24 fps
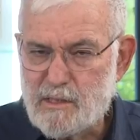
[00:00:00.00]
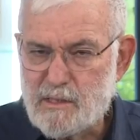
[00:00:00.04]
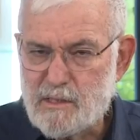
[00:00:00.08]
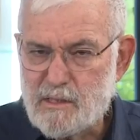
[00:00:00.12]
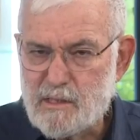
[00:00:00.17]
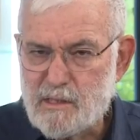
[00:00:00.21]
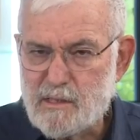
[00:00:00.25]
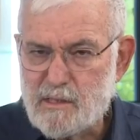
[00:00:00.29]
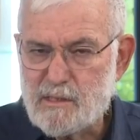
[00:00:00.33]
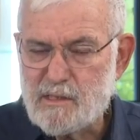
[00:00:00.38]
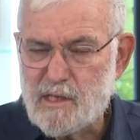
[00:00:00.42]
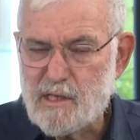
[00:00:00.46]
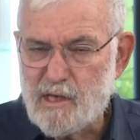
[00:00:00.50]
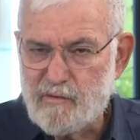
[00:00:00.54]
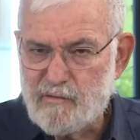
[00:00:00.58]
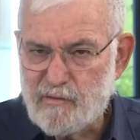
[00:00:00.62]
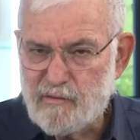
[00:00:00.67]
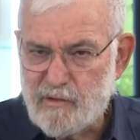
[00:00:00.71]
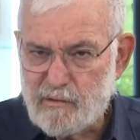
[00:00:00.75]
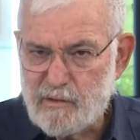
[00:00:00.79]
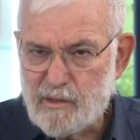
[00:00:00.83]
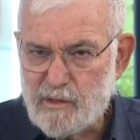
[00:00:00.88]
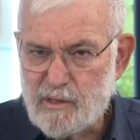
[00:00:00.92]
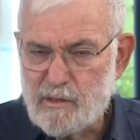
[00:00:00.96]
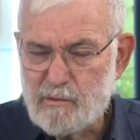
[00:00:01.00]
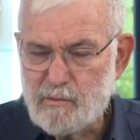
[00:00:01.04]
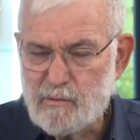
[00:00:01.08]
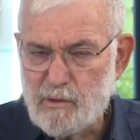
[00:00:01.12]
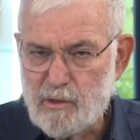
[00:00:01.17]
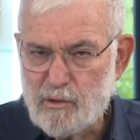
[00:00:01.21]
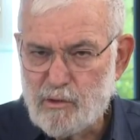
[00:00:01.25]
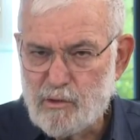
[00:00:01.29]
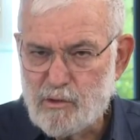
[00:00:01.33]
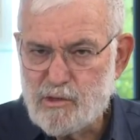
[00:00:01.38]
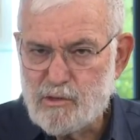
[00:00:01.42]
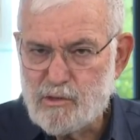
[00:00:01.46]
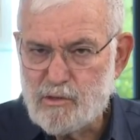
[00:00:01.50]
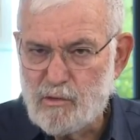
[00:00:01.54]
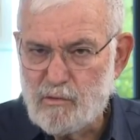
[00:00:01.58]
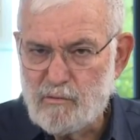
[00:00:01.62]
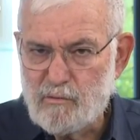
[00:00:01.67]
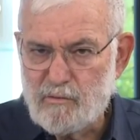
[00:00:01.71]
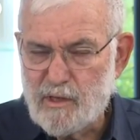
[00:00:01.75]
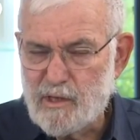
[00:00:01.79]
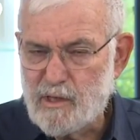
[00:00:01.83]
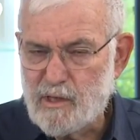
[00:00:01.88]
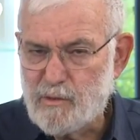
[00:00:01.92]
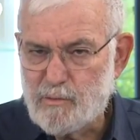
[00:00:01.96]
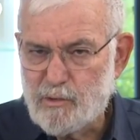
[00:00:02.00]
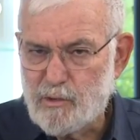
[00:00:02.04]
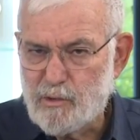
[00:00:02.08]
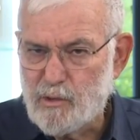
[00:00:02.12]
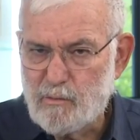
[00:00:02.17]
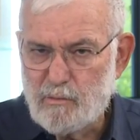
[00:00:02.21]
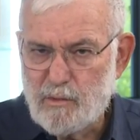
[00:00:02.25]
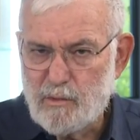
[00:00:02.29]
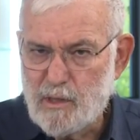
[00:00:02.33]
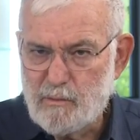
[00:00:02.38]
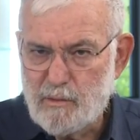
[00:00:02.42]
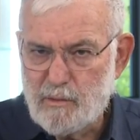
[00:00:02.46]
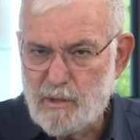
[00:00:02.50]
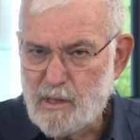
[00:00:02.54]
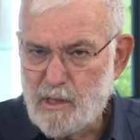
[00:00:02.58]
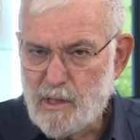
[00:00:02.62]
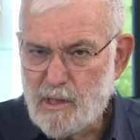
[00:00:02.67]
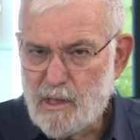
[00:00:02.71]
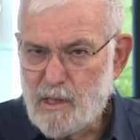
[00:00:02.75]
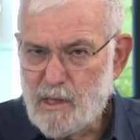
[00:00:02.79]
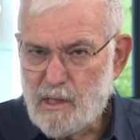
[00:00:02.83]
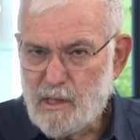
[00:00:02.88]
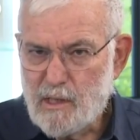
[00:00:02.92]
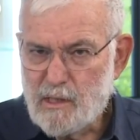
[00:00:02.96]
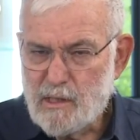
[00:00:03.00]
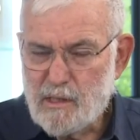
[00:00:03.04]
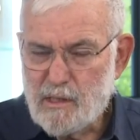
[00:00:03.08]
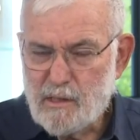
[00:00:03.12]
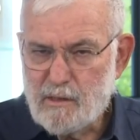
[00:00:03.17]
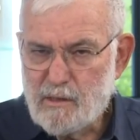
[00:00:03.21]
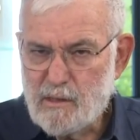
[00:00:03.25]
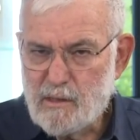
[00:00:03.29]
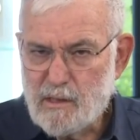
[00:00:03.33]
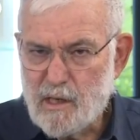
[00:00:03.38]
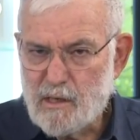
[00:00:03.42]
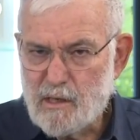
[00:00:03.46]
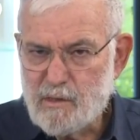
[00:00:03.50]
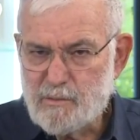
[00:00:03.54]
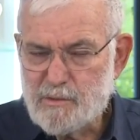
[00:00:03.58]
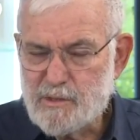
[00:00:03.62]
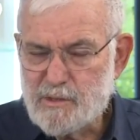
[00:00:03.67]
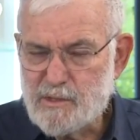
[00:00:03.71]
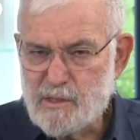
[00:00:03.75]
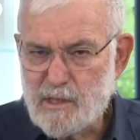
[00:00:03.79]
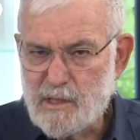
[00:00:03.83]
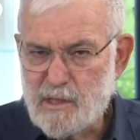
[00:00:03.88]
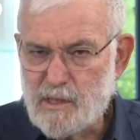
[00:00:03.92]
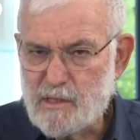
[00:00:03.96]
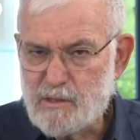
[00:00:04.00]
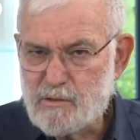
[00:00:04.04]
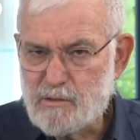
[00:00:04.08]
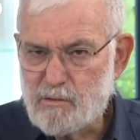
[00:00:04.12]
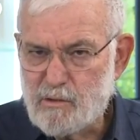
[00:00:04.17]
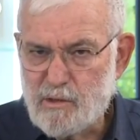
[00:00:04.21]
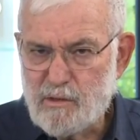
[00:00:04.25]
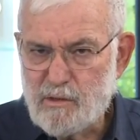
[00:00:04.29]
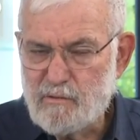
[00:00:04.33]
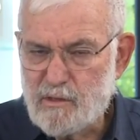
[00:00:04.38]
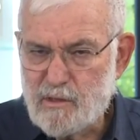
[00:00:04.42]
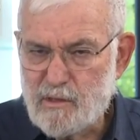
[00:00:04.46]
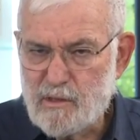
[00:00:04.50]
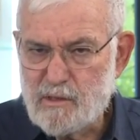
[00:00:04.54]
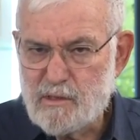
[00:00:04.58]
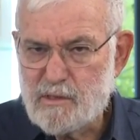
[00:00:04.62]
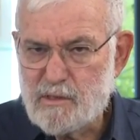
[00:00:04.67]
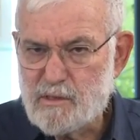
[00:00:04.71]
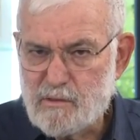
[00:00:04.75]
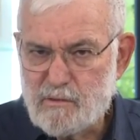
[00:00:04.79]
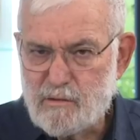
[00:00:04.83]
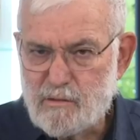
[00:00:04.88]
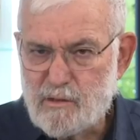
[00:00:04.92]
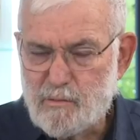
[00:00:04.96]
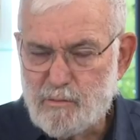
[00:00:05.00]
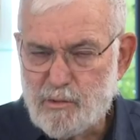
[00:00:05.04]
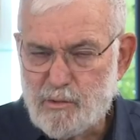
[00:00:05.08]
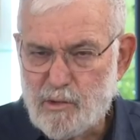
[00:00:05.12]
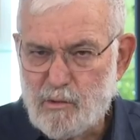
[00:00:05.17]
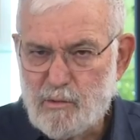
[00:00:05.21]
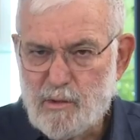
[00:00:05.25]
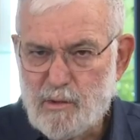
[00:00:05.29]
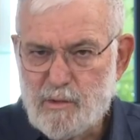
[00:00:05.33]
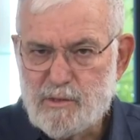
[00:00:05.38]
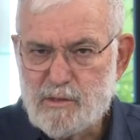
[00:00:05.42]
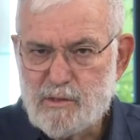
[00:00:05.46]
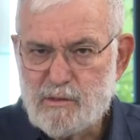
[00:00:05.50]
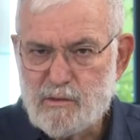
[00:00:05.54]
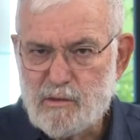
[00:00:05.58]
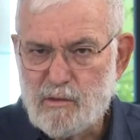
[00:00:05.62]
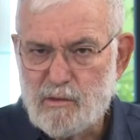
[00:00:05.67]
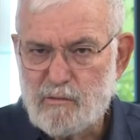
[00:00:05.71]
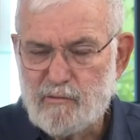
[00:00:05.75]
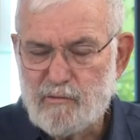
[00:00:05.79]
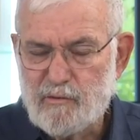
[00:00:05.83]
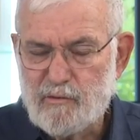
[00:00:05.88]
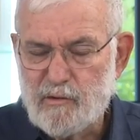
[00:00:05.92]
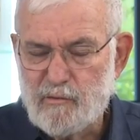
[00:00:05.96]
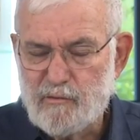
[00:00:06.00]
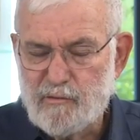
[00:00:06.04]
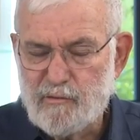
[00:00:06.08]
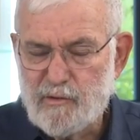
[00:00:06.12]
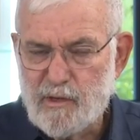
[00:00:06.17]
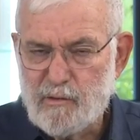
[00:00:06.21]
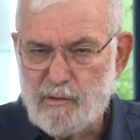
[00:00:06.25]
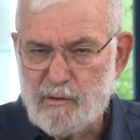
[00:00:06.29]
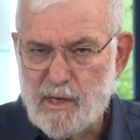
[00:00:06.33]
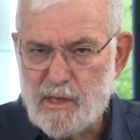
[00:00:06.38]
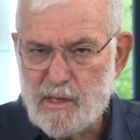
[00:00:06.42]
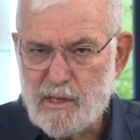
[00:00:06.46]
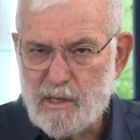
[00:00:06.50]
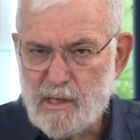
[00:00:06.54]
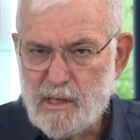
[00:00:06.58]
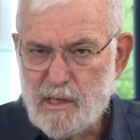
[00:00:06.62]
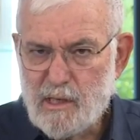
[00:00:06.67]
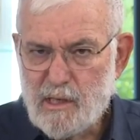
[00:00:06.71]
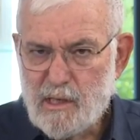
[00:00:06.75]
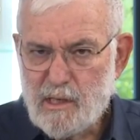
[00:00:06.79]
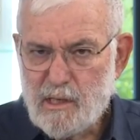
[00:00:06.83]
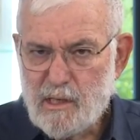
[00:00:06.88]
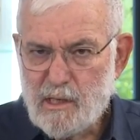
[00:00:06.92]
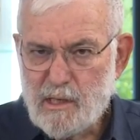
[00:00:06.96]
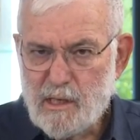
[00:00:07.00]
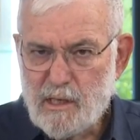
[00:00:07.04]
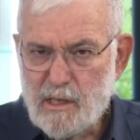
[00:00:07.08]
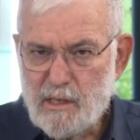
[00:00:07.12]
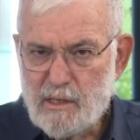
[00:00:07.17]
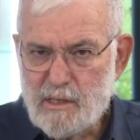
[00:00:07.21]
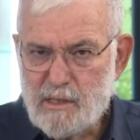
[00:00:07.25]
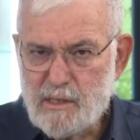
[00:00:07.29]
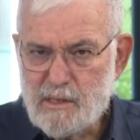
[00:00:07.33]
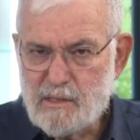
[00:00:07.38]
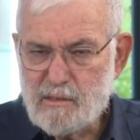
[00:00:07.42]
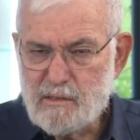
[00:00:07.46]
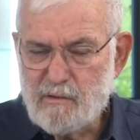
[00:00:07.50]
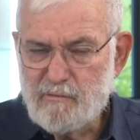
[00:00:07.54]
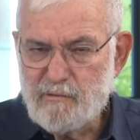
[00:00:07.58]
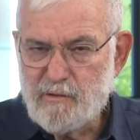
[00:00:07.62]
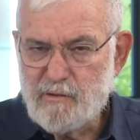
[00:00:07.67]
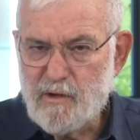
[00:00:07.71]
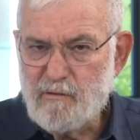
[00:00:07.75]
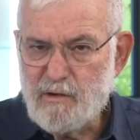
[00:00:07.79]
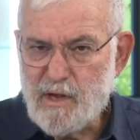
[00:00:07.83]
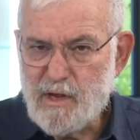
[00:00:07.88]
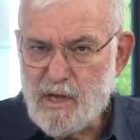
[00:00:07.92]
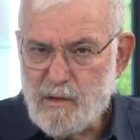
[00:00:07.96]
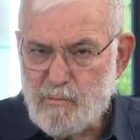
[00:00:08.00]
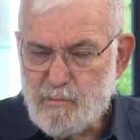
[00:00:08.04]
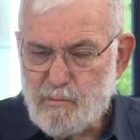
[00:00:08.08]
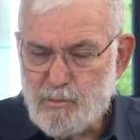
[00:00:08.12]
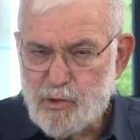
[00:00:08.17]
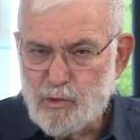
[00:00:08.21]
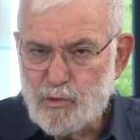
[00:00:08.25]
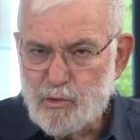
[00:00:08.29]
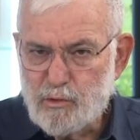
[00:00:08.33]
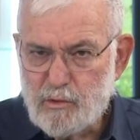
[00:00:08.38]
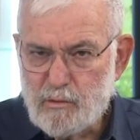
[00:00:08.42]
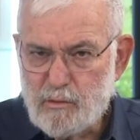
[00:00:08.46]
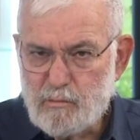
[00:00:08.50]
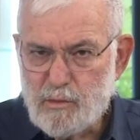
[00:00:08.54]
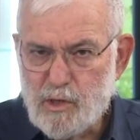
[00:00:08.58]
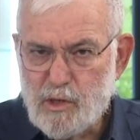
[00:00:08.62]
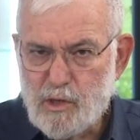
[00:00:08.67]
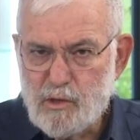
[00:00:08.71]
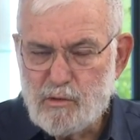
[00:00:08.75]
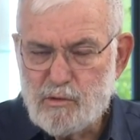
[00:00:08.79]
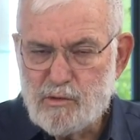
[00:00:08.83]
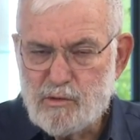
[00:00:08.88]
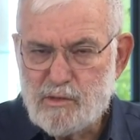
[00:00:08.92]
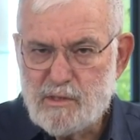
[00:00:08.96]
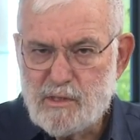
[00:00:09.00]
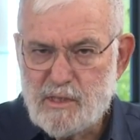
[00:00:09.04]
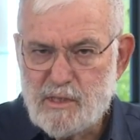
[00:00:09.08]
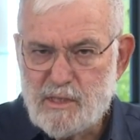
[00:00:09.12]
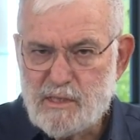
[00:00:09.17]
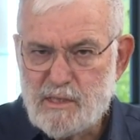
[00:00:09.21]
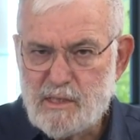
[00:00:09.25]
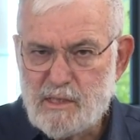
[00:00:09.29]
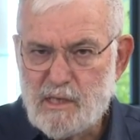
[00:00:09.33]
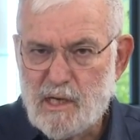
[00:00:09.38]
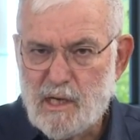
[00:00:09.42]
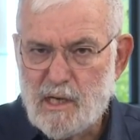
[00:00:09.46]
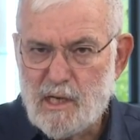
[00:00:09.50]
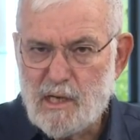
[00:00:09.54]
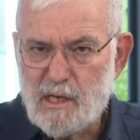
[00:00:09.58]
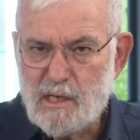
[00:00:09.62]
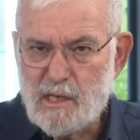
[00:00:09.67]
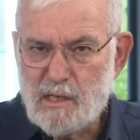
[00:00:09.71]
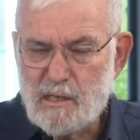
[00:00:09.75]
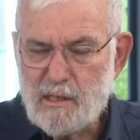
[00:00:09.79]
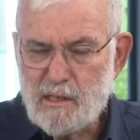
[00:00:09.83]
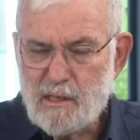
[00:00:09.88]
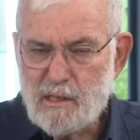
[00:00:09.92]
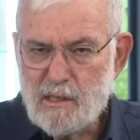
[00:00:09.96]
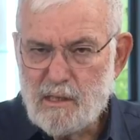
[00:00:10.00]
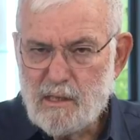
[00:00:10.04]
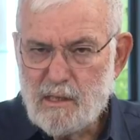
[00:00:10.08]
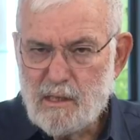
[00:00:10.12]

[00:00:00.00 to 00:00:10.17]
East safer. It will not solve any problem in the Arab states or even this, the problems of, of Iran. It is very important because this guy